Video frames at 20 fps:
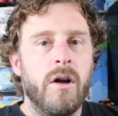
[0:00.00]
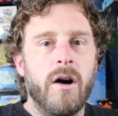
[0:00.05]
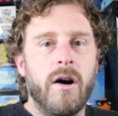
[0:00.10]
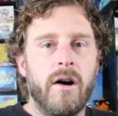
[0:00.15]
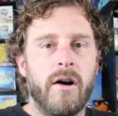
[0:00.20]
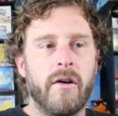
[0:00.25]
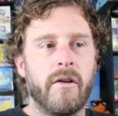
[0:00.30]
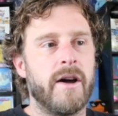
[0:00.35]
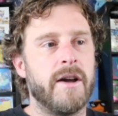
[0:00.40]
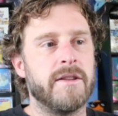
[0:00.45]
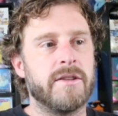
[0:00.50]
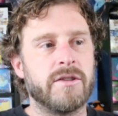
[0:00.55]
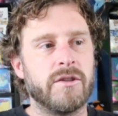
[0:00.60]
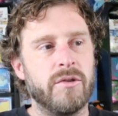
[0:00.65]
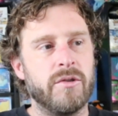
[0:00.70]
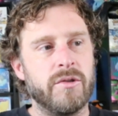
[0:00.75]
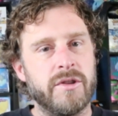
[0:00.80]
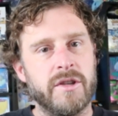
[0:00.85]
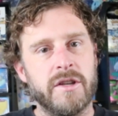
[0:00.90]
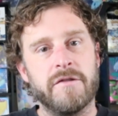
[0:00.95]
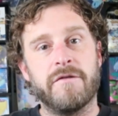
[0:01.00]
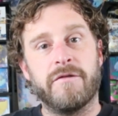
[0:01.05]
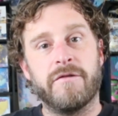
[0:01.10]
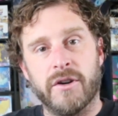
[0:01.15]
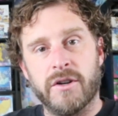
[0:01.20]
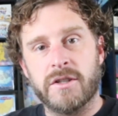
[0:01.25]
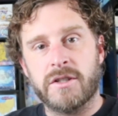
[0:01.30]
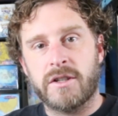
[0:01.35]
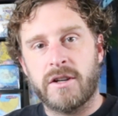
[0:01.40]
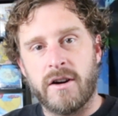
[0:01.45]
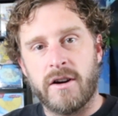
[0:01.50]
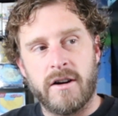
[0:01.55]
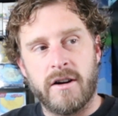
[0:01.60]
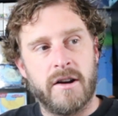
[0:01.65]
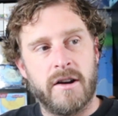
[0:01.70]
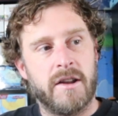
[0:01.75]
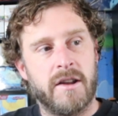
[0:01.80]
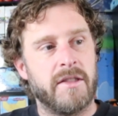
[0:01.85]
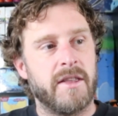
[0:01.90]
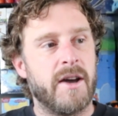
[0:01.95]
All right, so the first
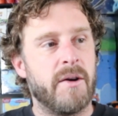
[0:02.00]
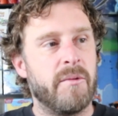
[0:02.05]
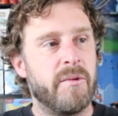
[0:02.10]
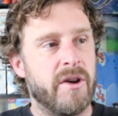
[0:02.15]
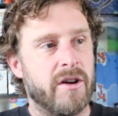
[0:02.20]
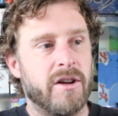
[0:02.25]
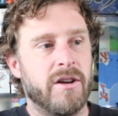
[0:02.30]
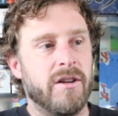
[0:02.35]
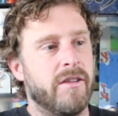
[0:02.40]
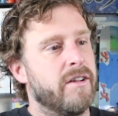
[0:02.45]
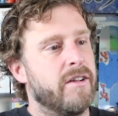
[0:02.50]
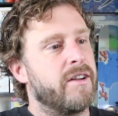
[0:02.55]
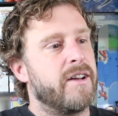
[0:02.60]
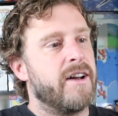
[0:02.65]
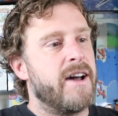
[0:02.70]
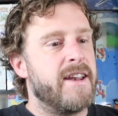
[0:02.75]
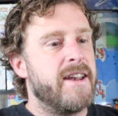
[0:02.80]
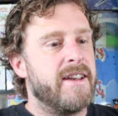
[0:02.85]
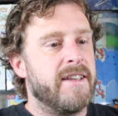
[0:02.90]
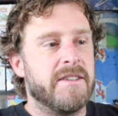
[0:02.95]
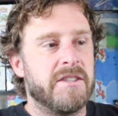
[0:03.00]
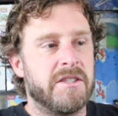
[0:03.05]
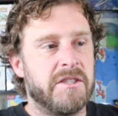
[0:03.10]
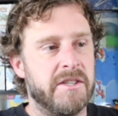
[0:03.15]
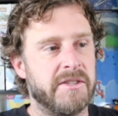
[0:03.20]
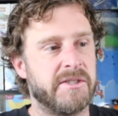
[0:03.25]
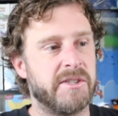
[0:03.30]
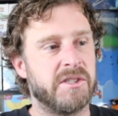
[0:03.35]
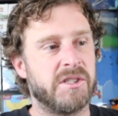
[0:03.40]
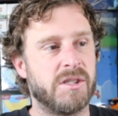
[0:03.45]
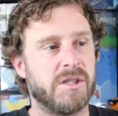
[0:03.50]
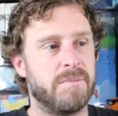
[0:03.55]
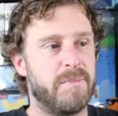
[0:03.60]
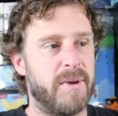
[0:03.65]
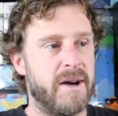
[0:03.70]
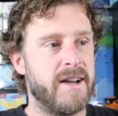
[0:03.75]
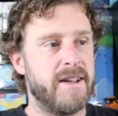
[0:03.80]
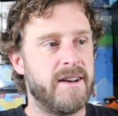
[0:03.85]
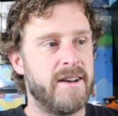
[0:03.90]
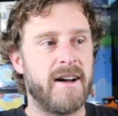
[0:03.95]
card that we are going to look at is this
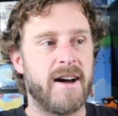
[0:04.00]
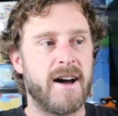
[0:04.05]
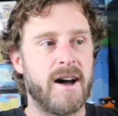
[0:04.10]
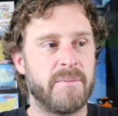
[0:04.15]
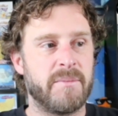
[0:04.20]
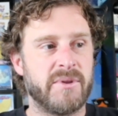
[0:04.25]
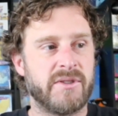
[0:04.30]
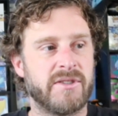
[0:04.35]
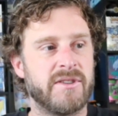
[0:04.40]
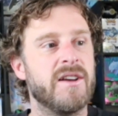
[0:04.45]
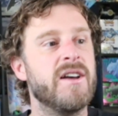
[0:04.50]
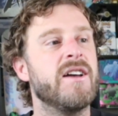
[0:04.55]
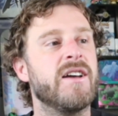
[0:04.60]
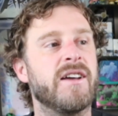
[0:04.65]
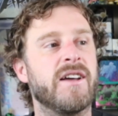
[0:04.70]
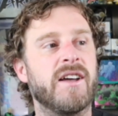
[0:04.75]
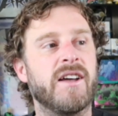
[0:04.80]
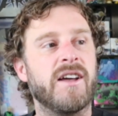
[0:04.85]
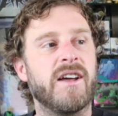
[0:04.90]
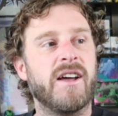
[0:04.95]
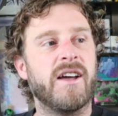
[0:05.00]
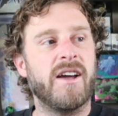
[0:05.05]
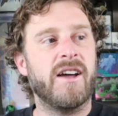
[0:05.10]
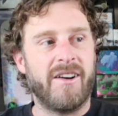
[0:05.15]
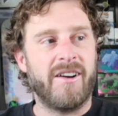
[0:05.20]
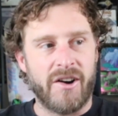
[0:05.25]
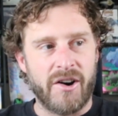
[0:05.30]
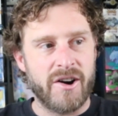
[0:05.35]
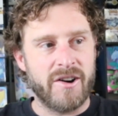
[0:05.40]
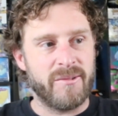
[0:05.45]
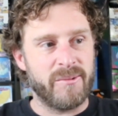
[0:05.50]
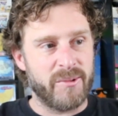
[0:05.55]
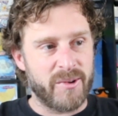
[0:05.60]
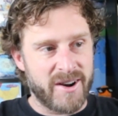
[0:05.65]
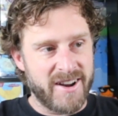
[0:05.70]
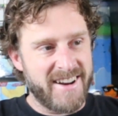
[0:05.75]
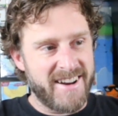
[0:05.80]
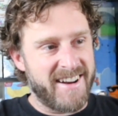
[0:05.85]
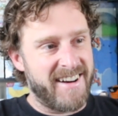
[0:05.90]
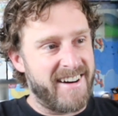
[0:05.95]
Spidops art
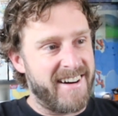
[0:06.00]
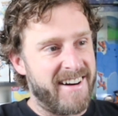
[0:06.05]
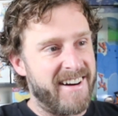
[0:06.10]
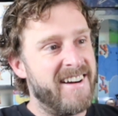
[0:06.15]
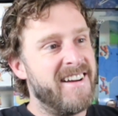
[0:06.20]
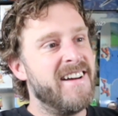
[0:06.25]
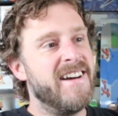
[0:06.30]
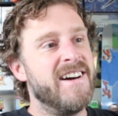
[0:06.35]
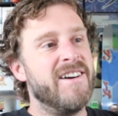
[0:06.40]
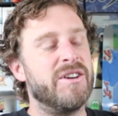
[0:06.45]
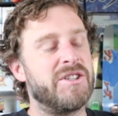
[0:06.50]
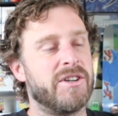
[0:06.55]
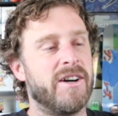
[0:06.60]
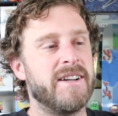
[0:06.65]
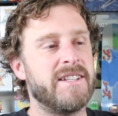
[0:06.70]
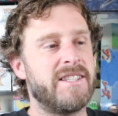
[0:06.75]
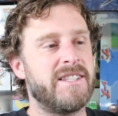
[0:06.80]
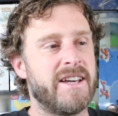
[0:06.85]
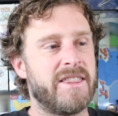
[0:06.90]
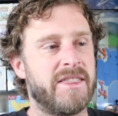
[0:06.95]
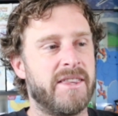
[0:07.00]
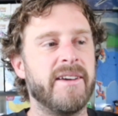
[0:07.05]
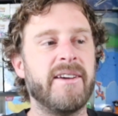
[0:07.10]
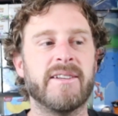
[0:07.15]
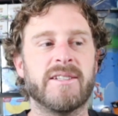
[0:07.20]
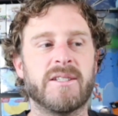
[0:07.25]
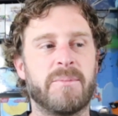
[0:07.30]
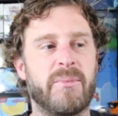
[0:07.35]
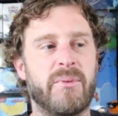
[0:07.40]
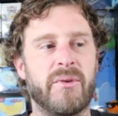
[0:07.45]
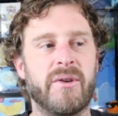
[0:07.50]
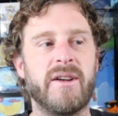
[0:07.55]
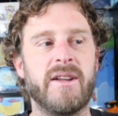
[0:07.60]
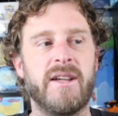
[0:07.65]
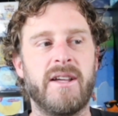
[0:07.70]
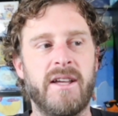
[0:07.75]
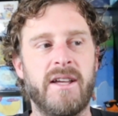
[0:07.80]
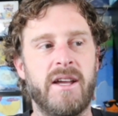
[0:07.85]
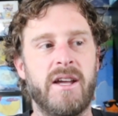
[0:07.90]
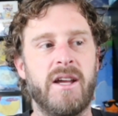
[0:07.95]
rare, which honestly I think is
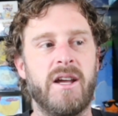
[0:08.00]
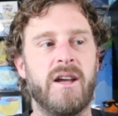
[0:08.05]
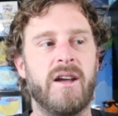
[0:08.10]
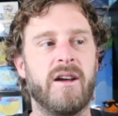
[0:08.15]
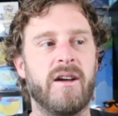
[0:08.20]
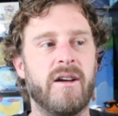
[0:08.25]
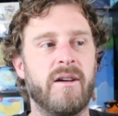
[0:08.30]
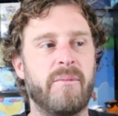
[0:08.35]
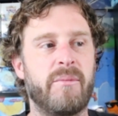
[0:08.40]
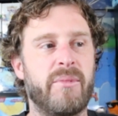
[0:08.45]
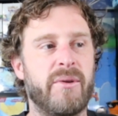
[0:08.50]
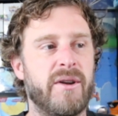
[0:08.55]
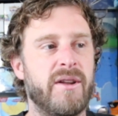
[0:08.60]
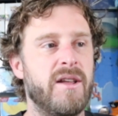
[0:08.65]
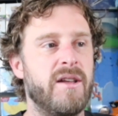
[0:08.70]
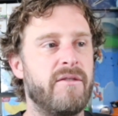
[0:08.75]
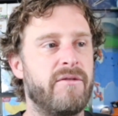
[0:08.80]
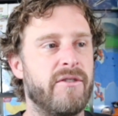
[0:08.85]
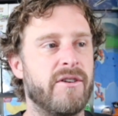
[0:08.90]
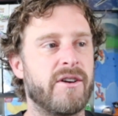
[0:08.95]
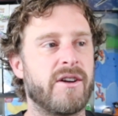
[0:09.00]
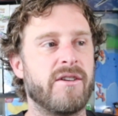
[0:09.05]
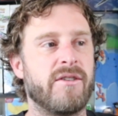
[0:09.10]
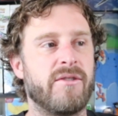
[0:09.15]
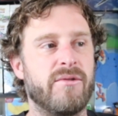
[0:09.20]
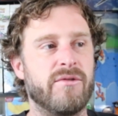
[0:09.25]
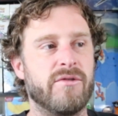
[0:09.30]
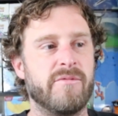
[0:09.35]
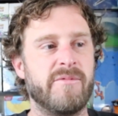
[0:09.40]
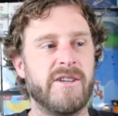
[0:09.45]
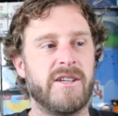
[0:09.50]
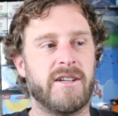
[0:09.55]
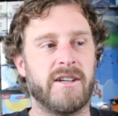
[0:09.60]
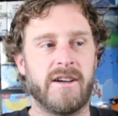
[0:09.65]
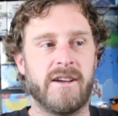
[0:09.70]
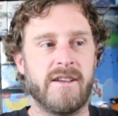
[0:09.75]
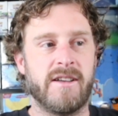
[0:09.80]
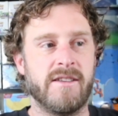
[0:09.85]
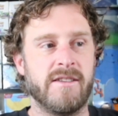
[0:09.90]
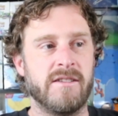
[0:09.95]
pretty fucking cool
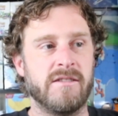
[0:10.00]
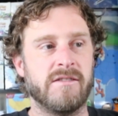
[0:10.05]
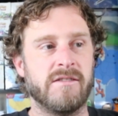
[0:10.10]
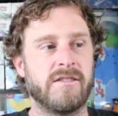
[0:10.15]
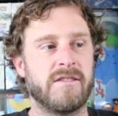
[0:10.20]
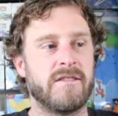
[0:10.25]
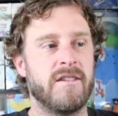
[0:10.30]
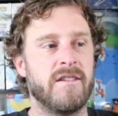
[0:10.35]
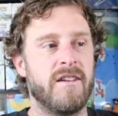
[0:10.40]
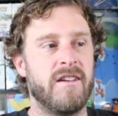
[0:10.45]
because